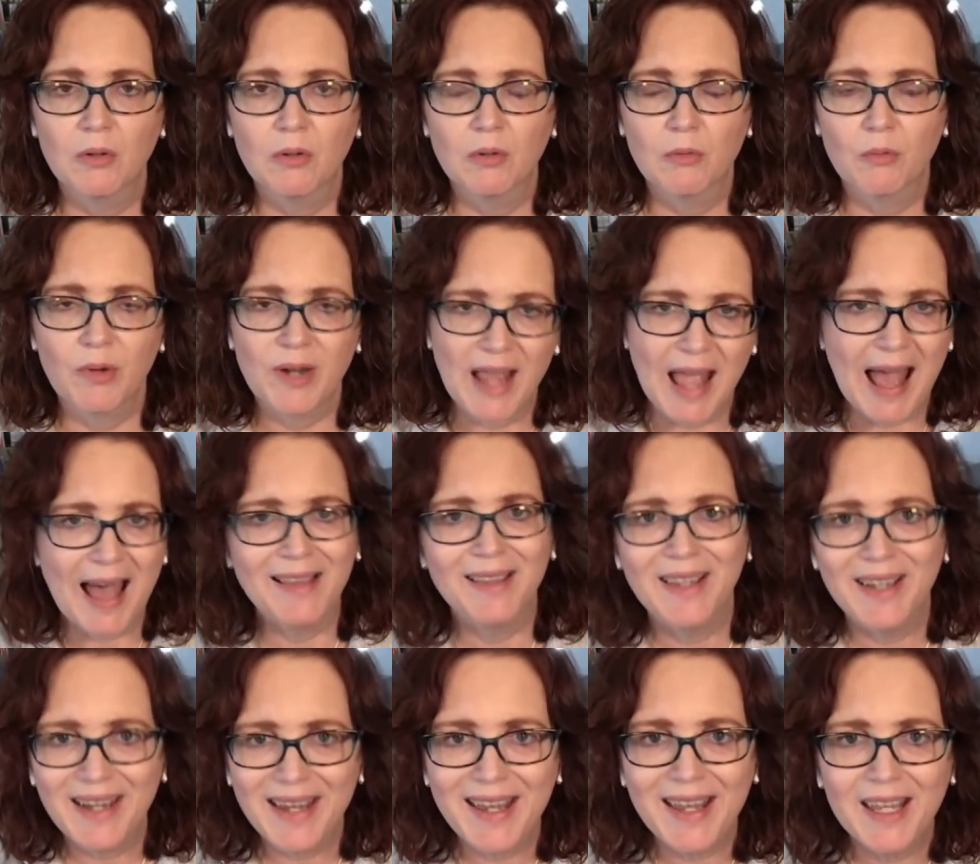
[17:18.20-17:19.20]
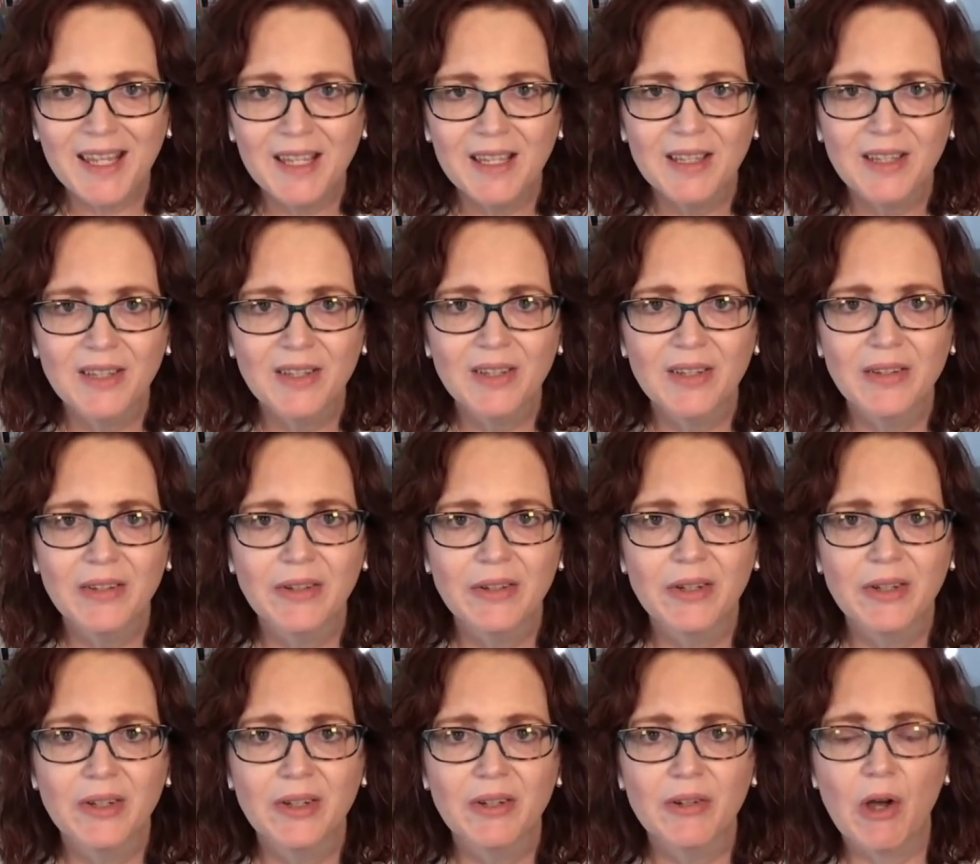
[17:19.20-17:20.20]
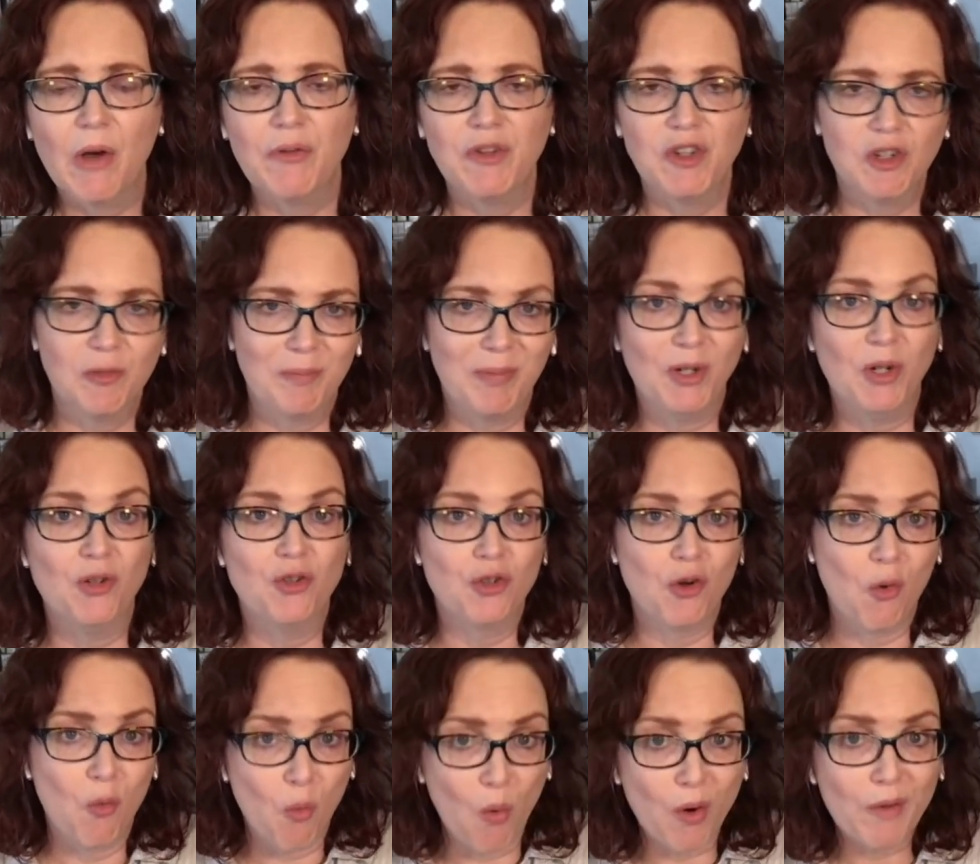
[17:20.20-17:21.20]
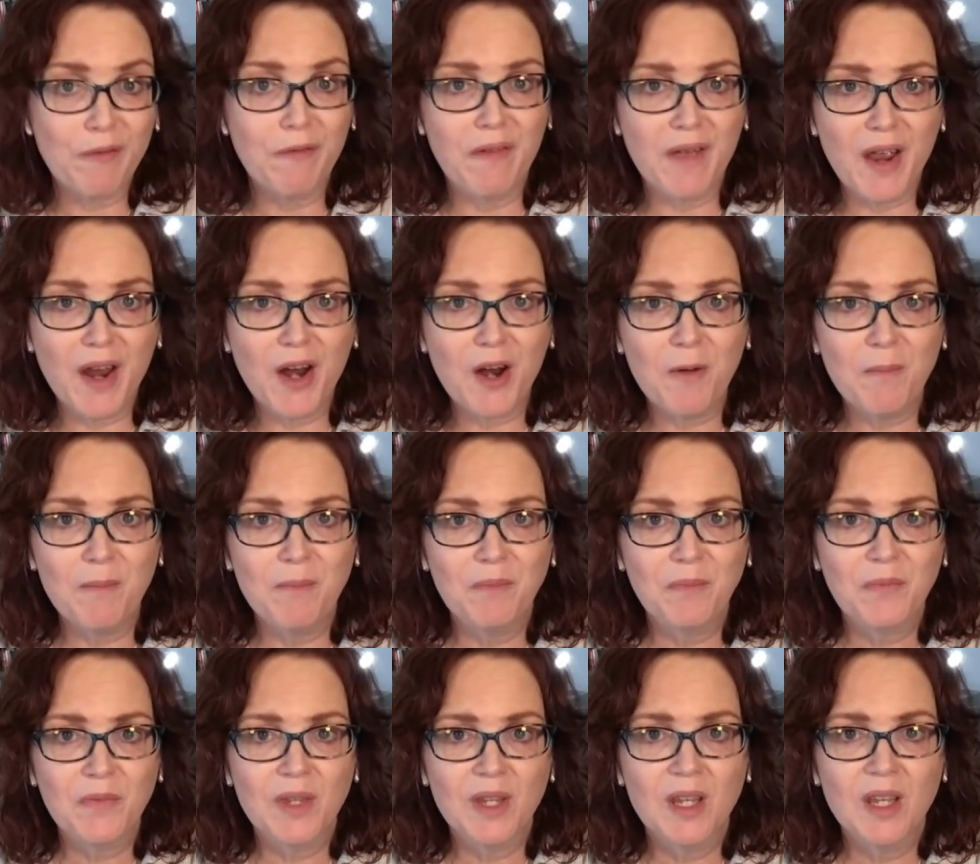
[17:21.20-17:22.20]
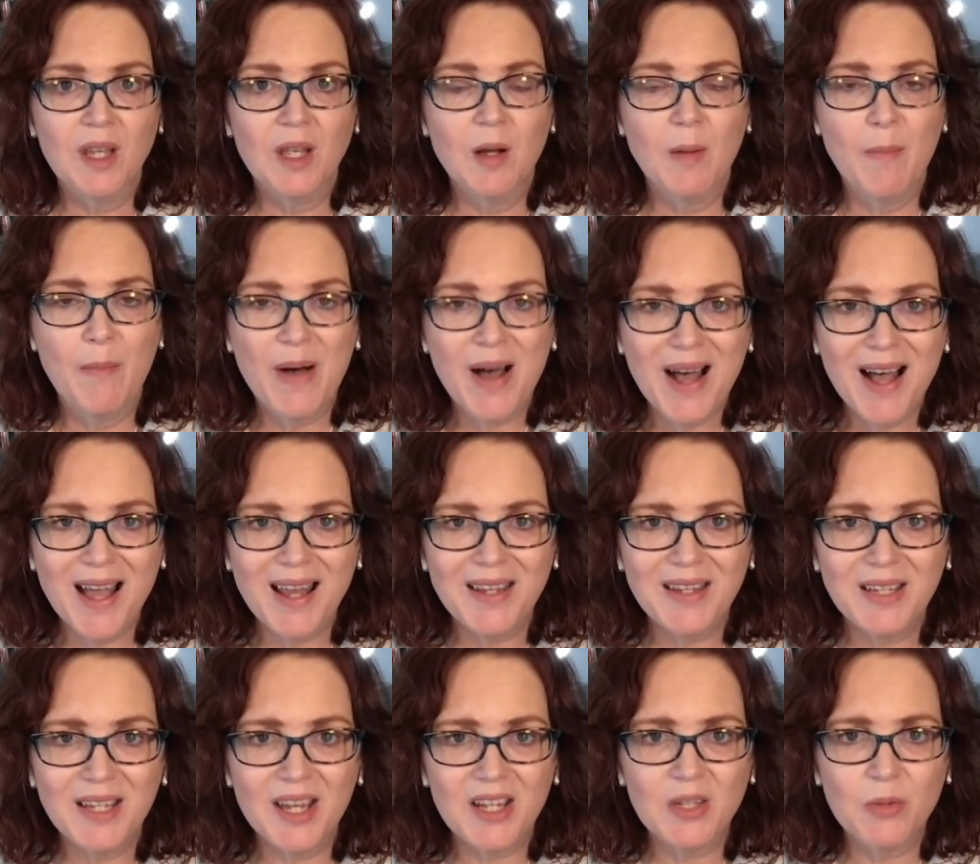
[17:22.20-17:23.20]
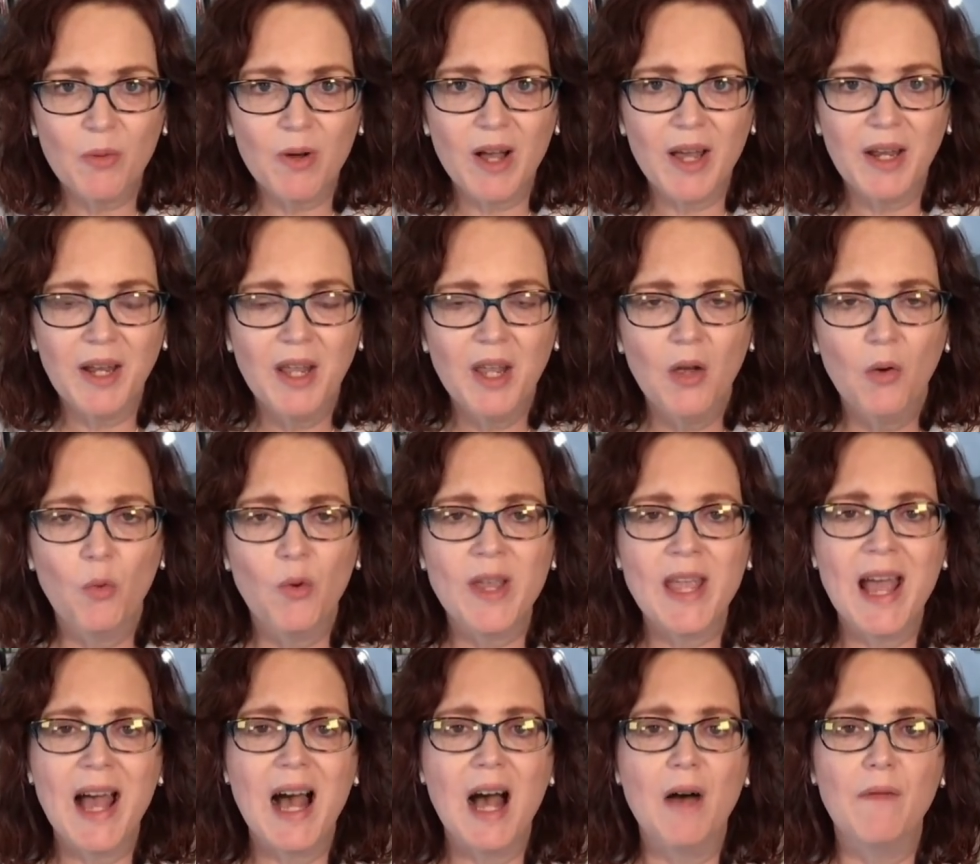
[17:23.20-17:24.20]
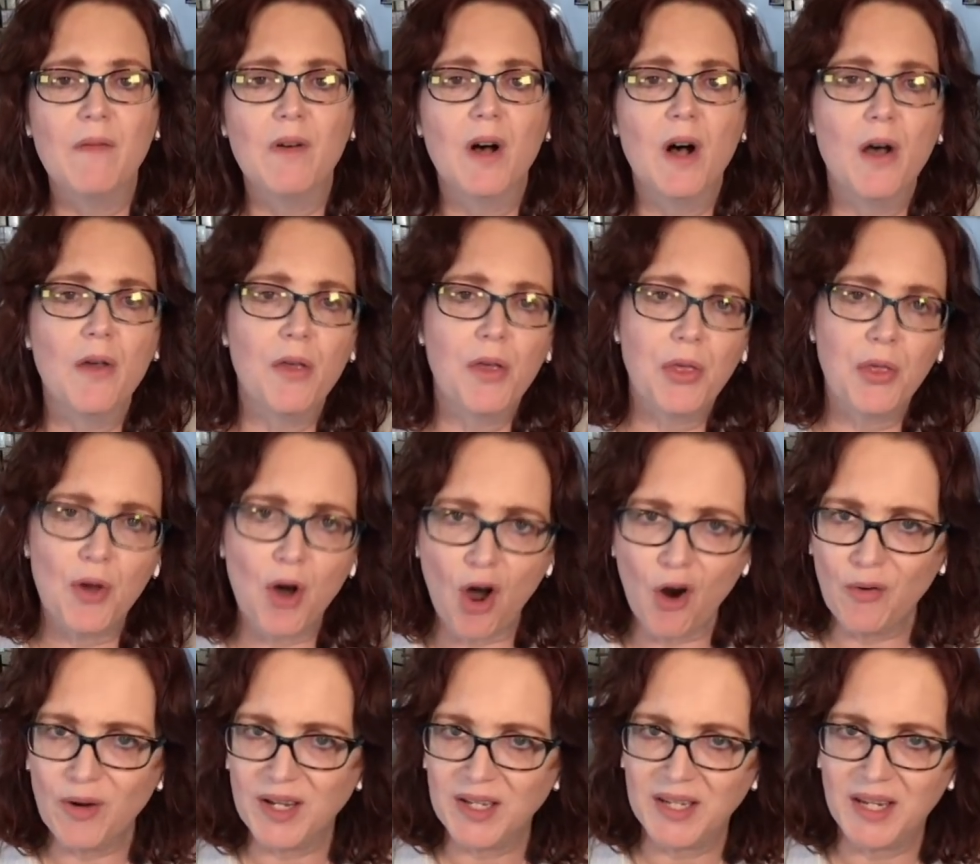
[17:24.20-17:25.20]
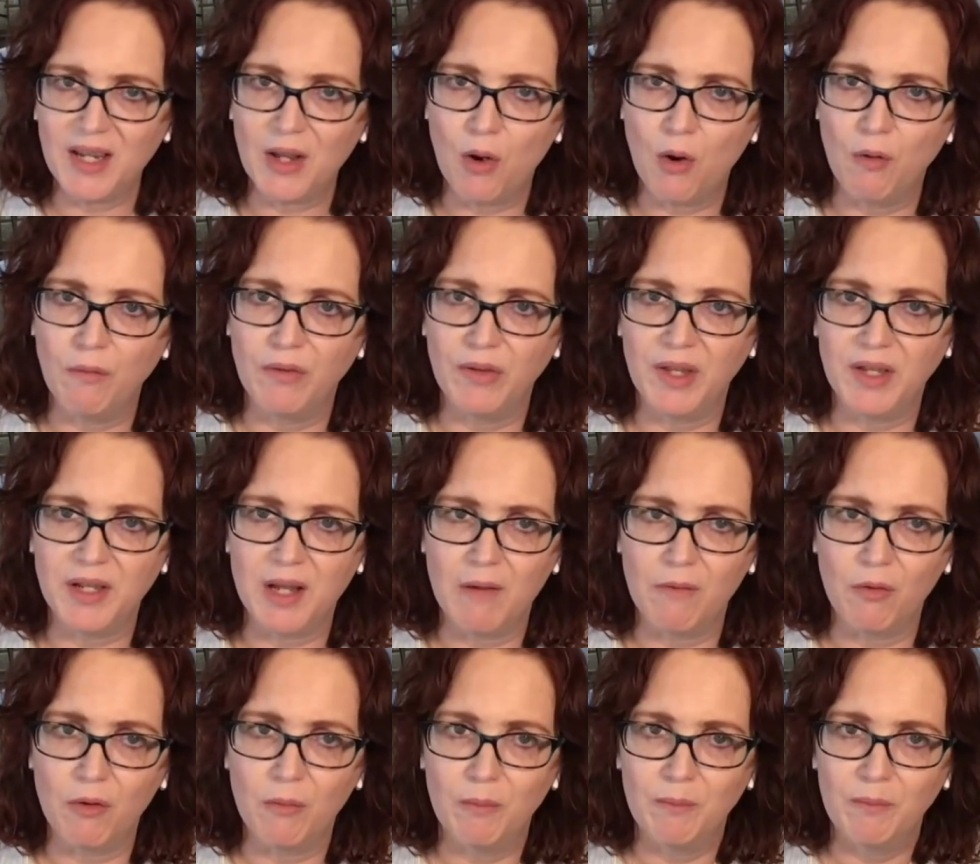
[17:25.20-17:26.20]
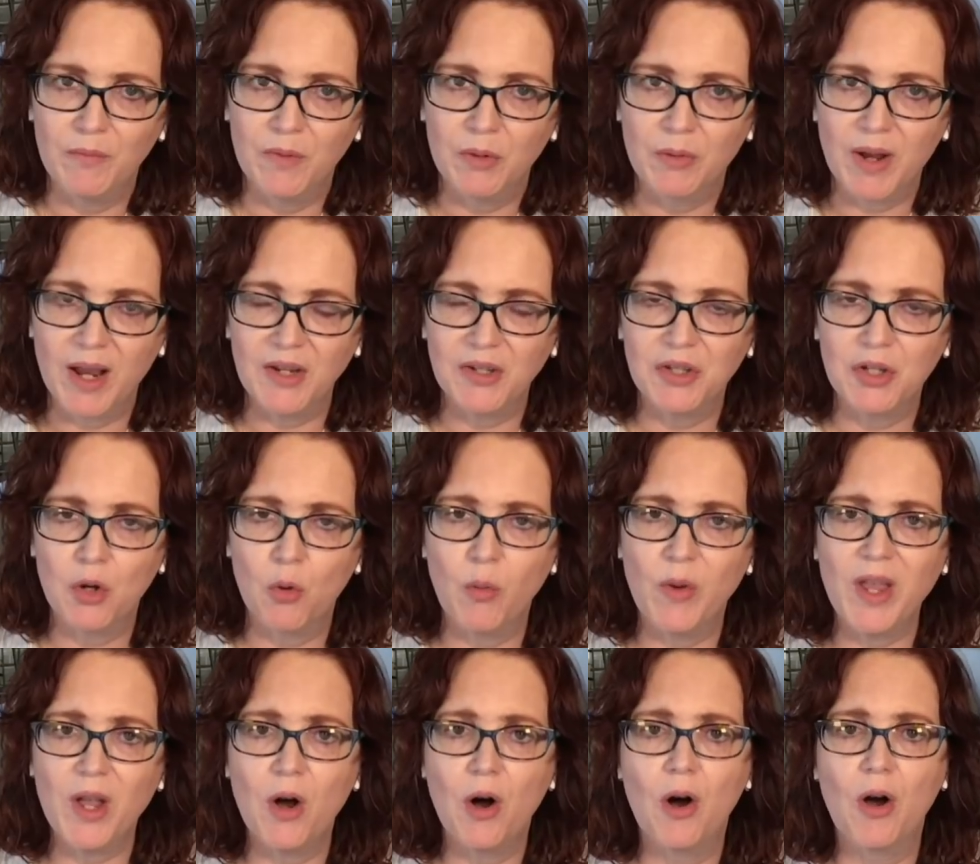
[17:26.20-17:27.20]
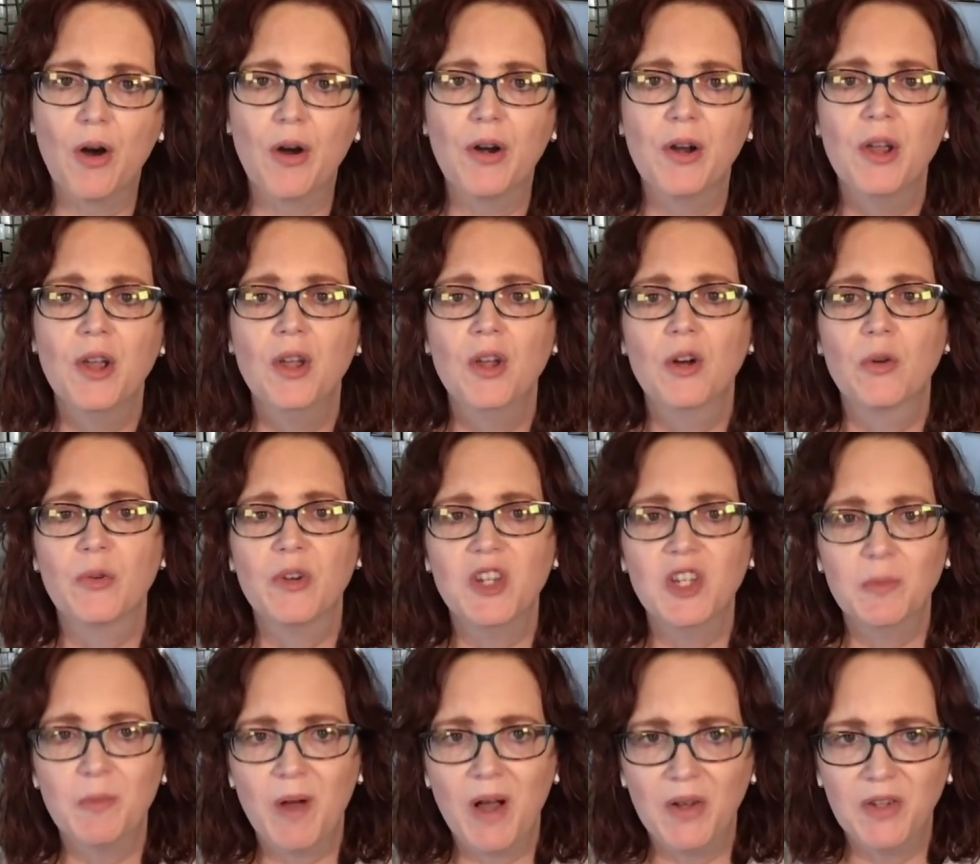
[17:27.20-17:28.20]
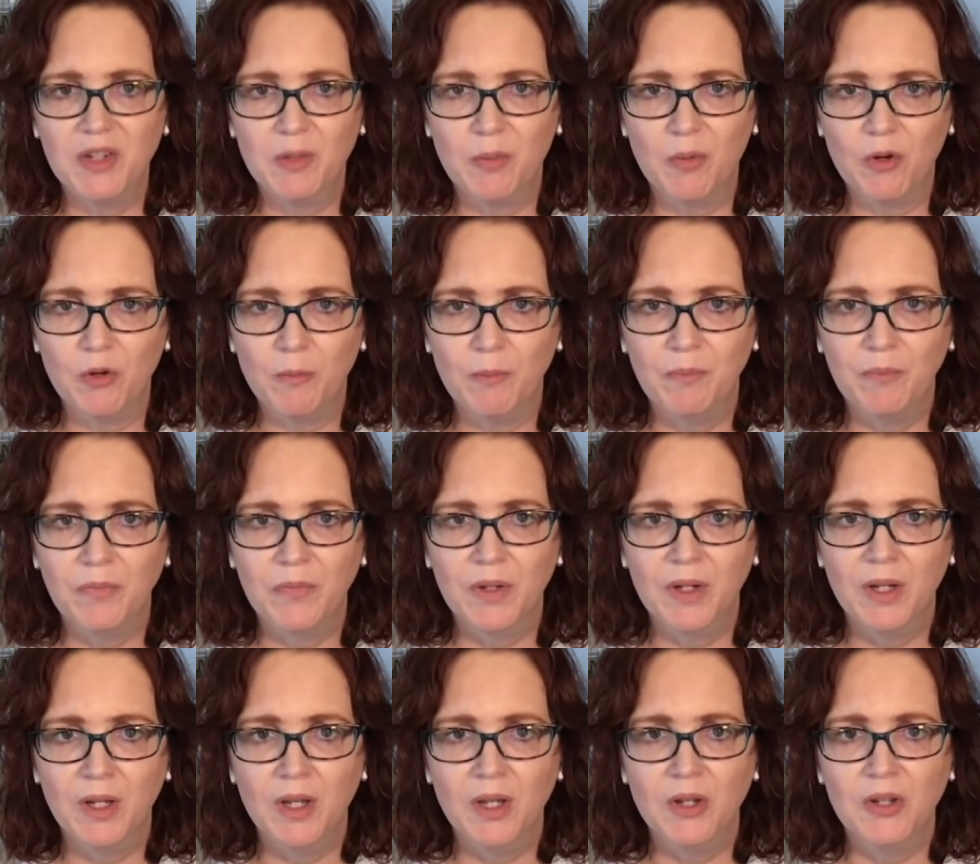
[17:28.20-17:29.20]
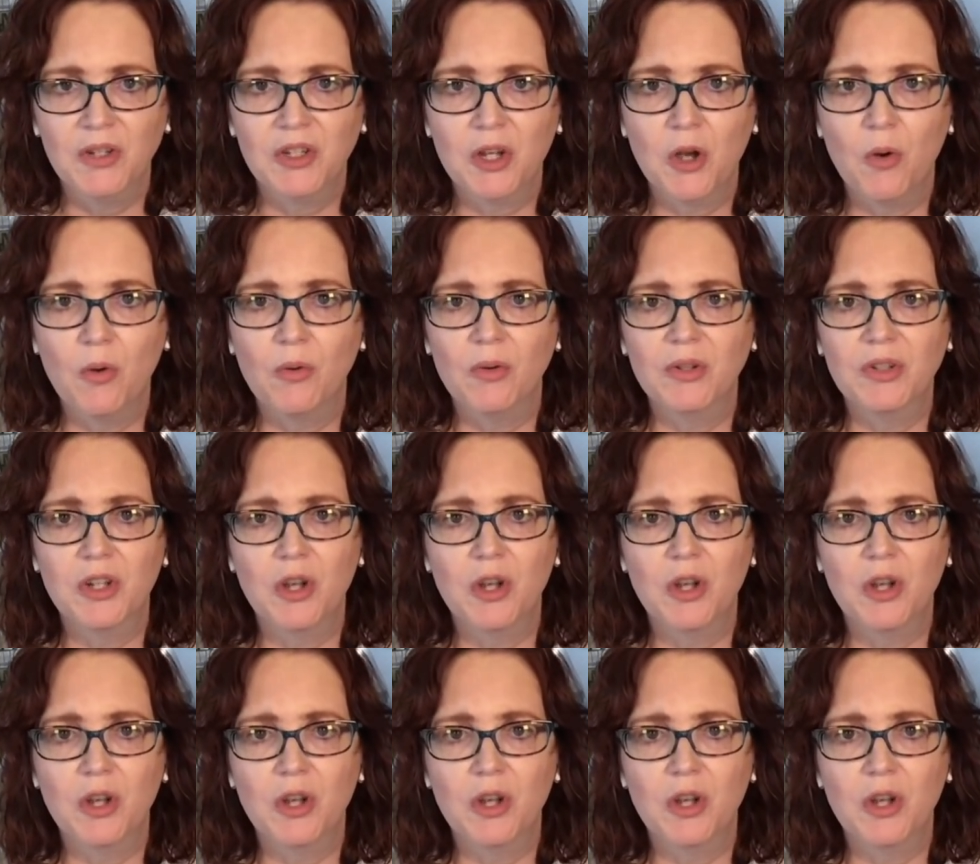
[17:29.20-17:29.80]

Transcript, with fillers: reality of spiritual warfare. But guess what? We have authority over the devil, right? So we are responsible. So